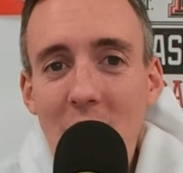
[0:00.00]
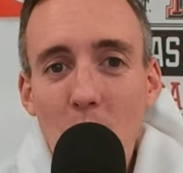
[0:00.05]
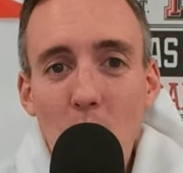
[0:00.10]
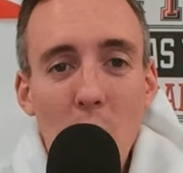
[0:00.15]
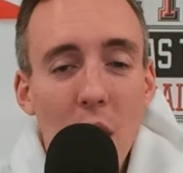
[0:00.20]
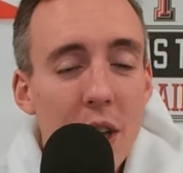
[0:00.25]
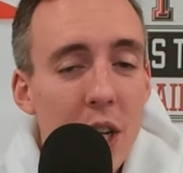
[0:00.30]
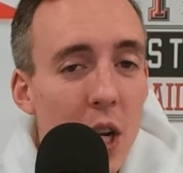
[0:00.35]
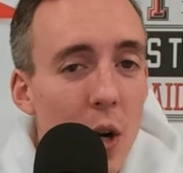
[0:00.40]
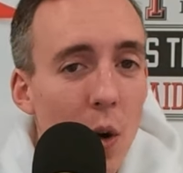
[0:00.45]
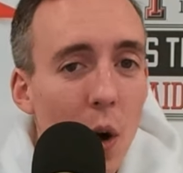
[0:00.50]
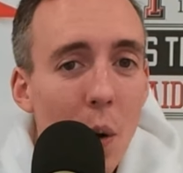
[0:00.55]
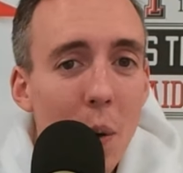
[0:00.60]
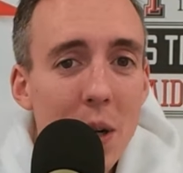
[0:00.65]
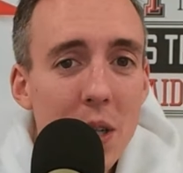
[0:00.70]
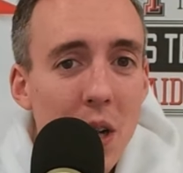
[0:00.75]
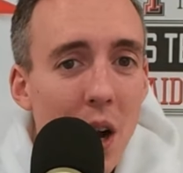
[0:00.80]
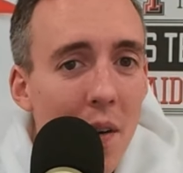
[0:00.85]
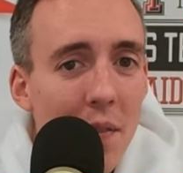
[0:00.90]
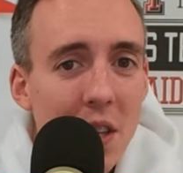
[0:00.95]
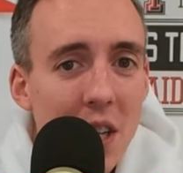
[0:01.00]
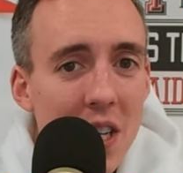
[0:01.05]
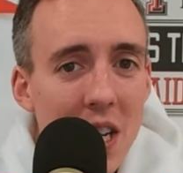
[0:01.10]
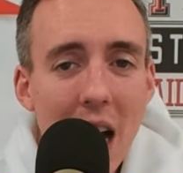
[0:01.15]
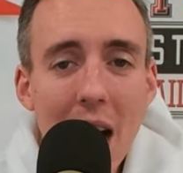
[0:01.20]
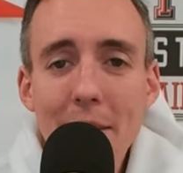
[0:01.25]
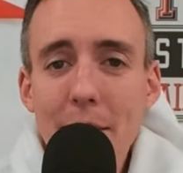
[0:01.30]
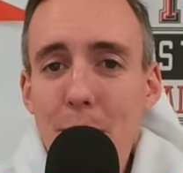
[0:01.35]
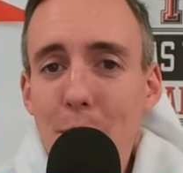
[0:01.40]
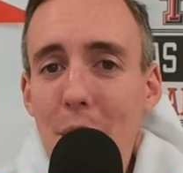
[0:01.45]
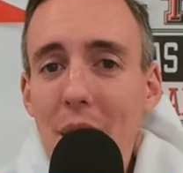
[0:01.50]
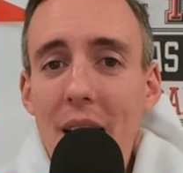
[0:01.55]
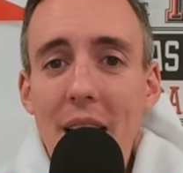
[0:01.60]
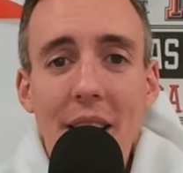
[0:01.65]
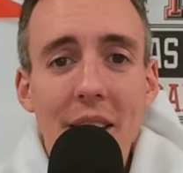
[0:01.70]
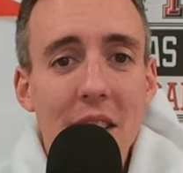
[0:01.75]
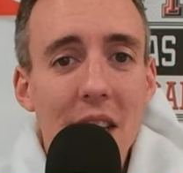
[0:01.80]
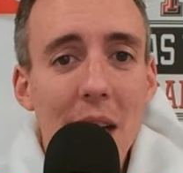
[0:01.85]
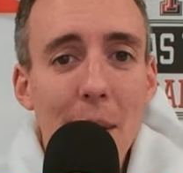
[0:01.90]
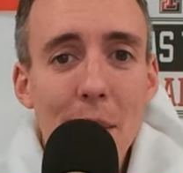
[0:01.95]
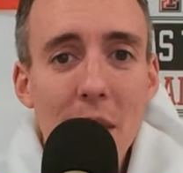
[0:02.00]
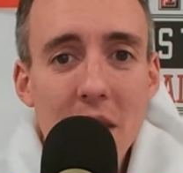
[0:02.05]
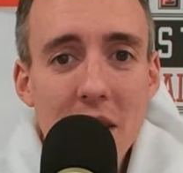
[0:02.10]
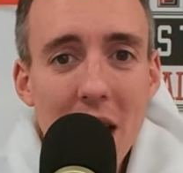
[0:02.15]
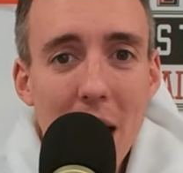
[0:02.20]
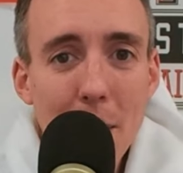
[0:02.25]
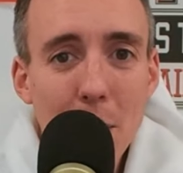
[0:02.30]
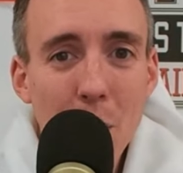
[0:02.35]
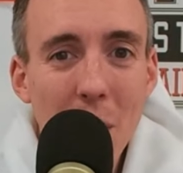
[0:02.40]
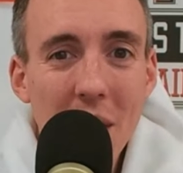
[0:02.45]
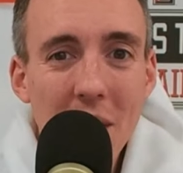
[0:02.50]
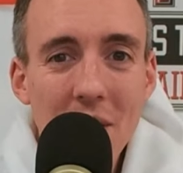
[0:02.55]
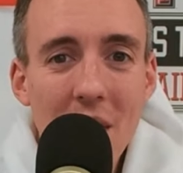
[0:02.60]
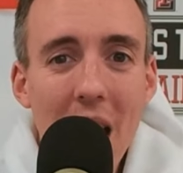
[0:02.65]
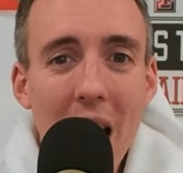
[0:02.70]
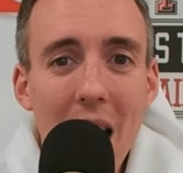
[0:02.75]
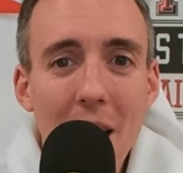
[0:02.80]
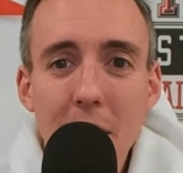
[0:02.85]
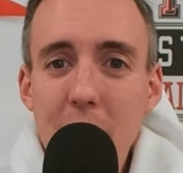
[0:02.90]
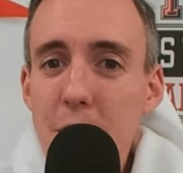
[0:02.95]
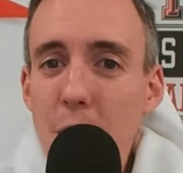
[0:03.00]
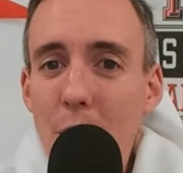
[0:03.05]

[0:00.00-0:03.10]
Well, you're always oftentimes playing a team in the top 25.